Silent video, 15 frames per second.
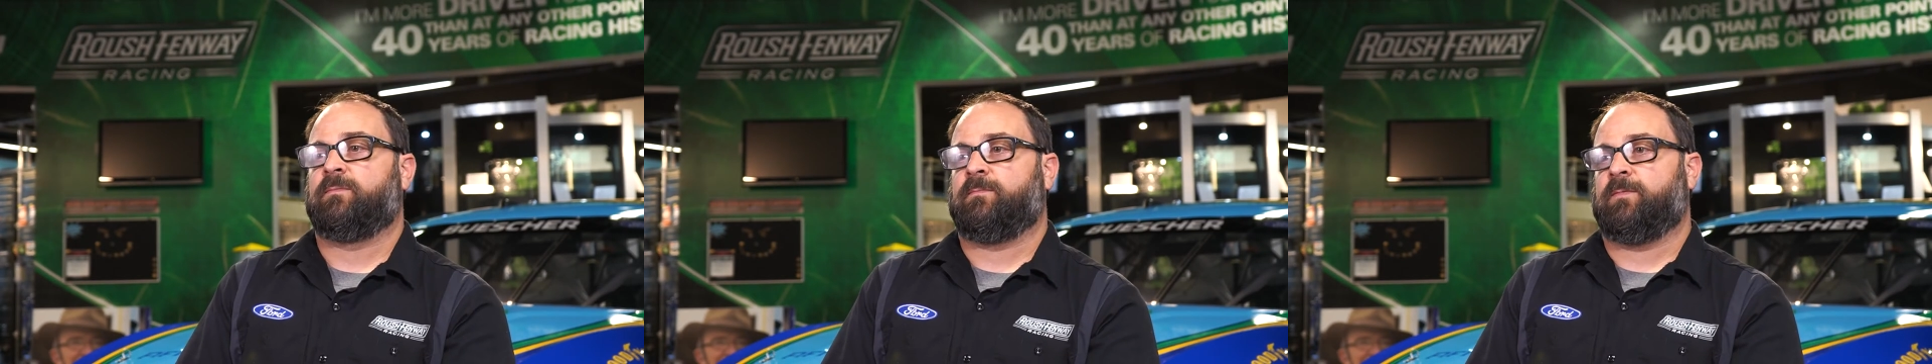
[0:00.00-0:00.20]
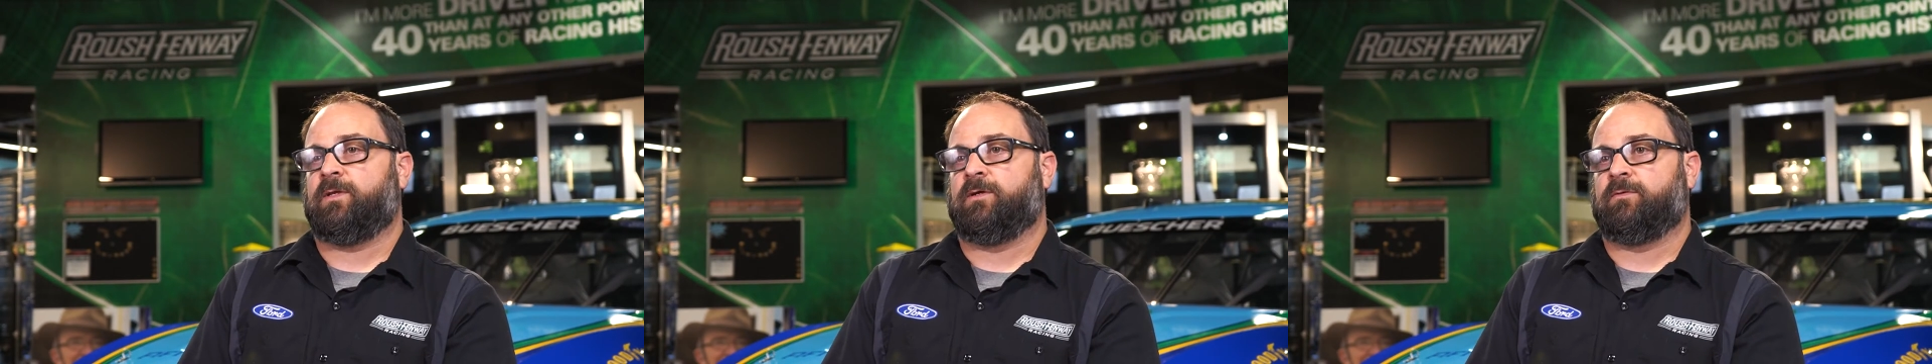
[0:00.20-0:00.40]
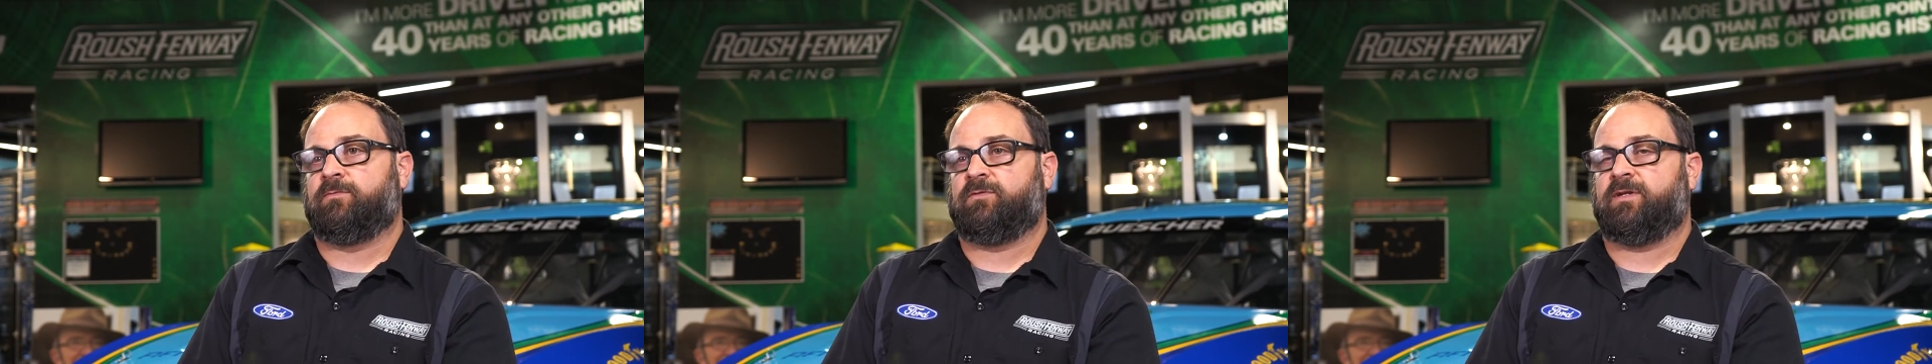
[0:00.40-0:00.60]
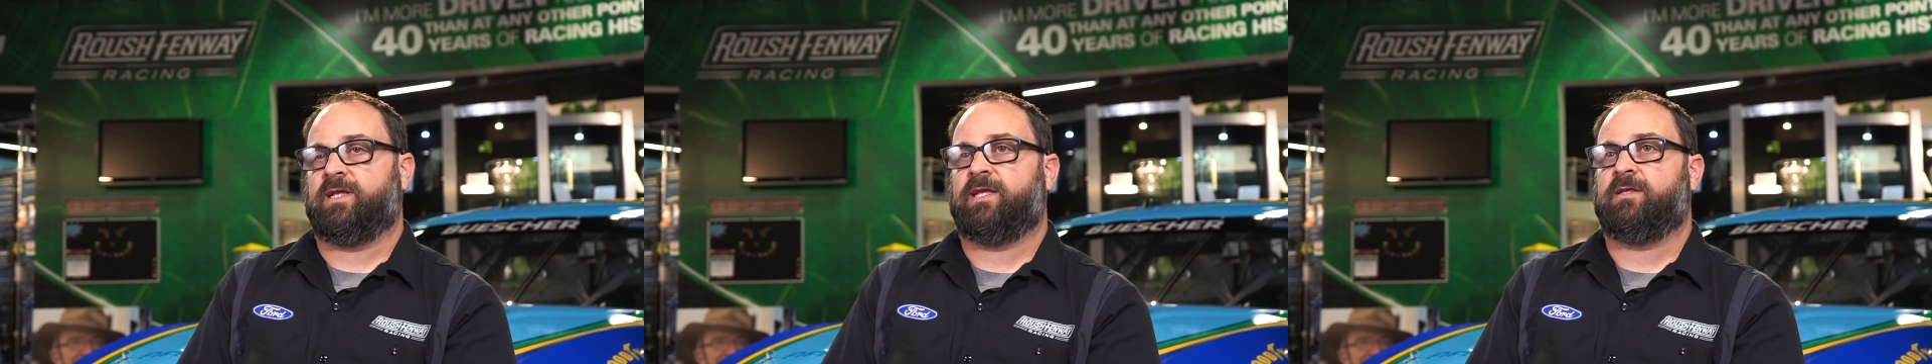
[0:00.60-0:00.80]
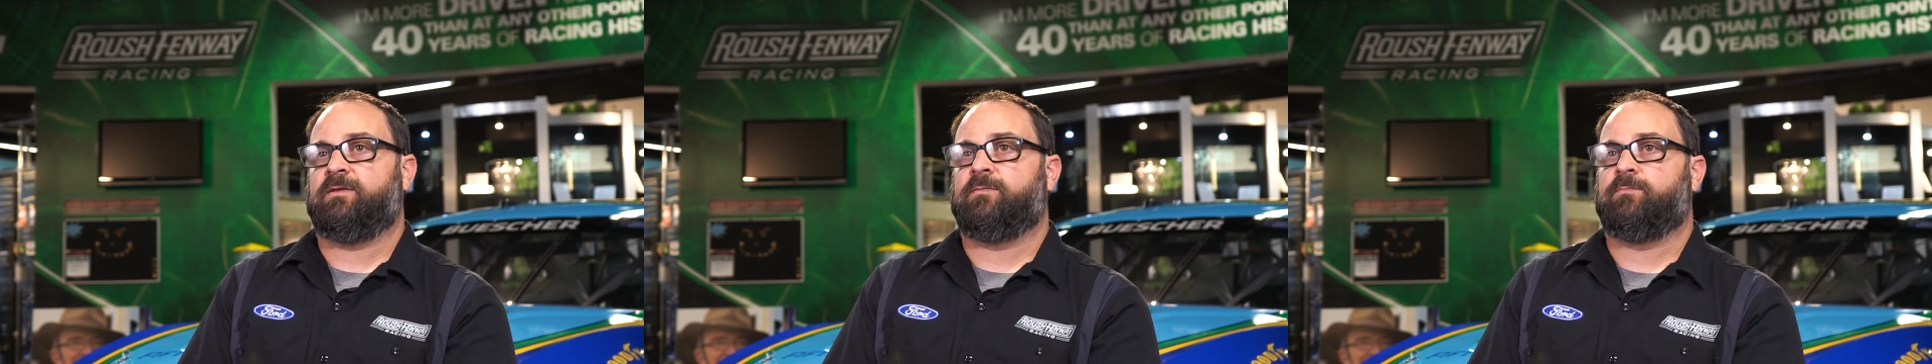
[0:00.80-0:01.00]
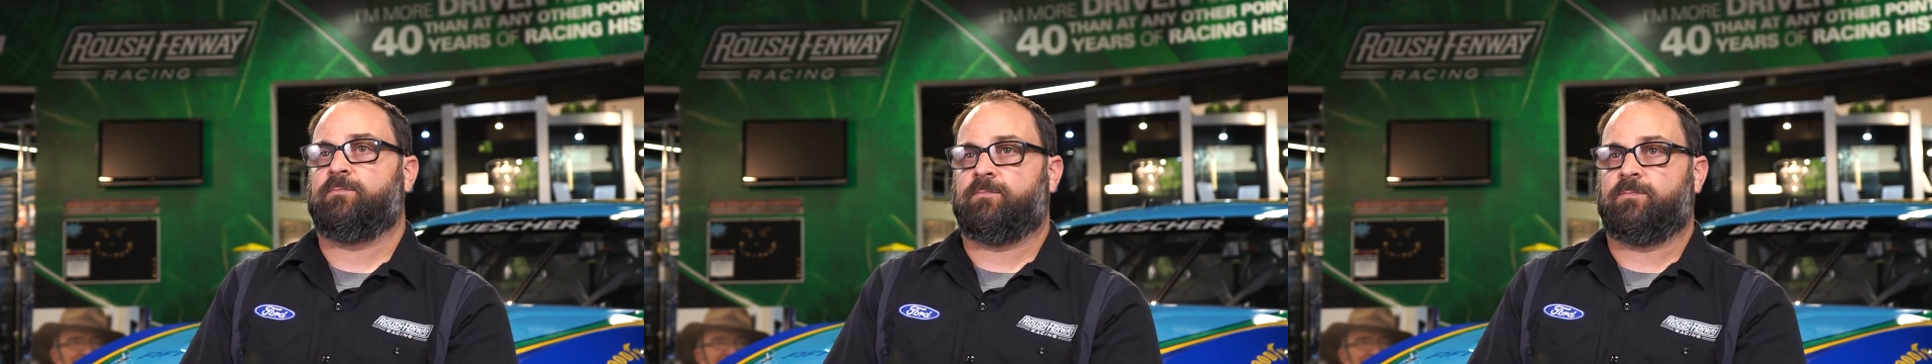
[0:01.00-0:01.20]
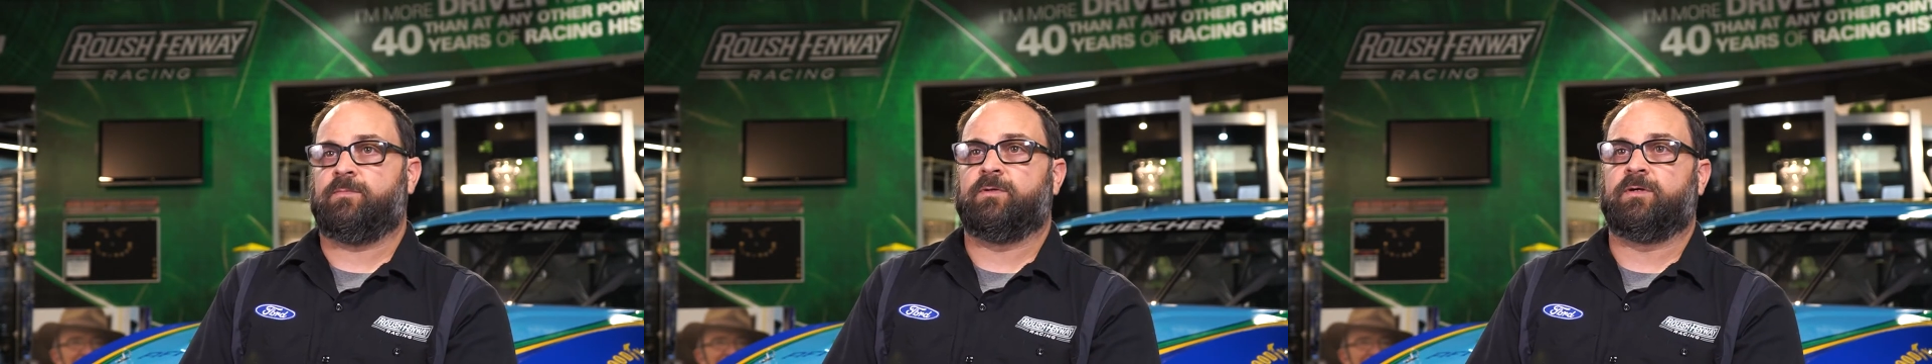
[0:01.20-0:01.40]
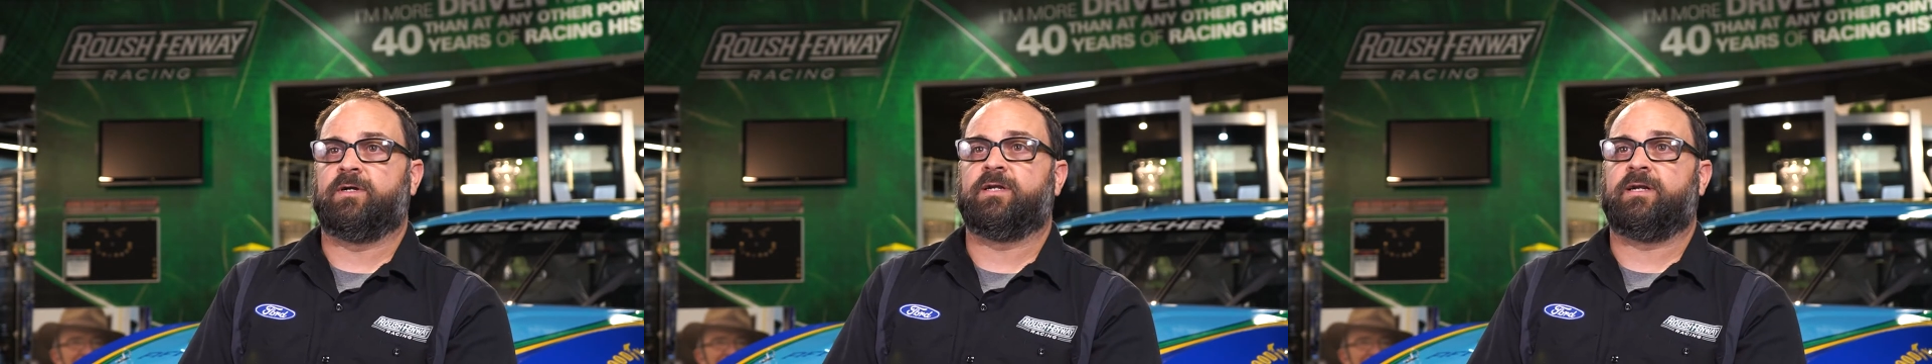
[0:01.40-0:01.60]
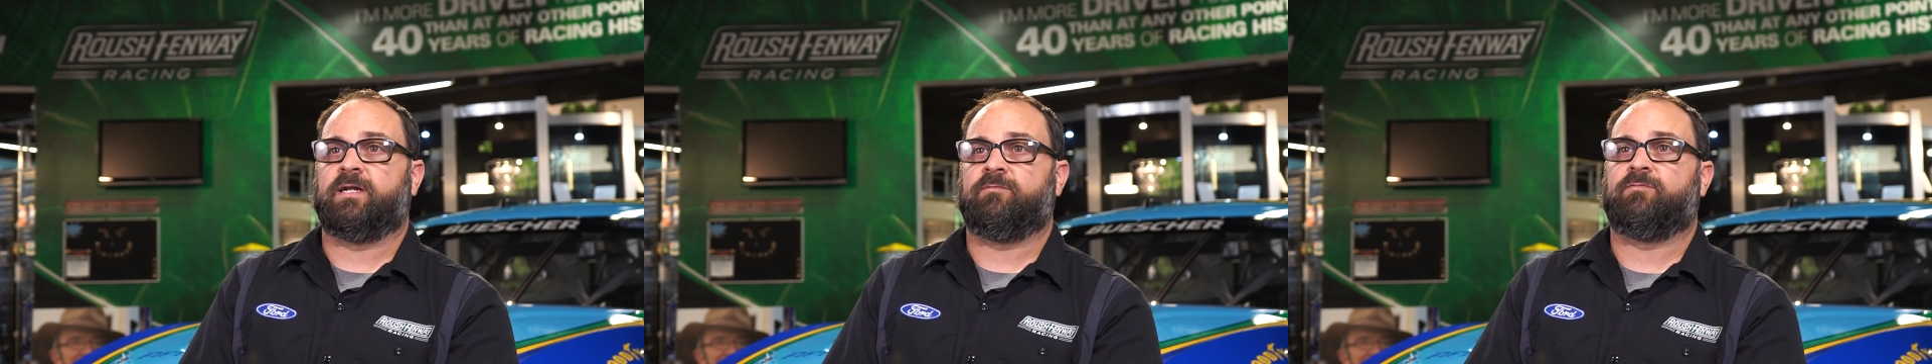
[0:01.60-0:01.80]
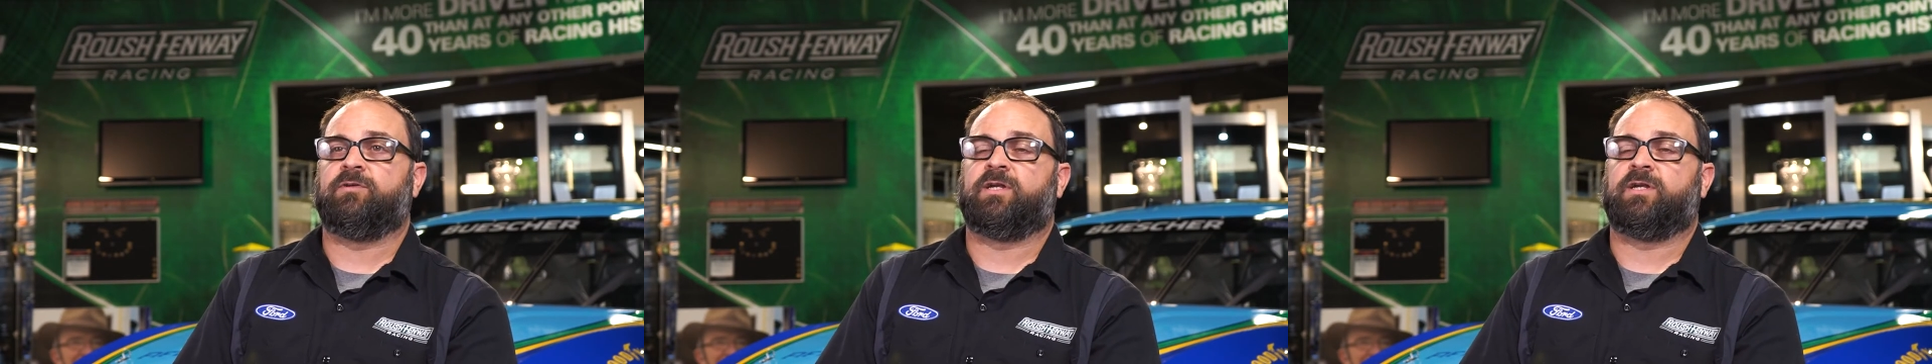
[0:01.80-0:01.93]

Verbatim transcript: you know, said, hey, you're good enough,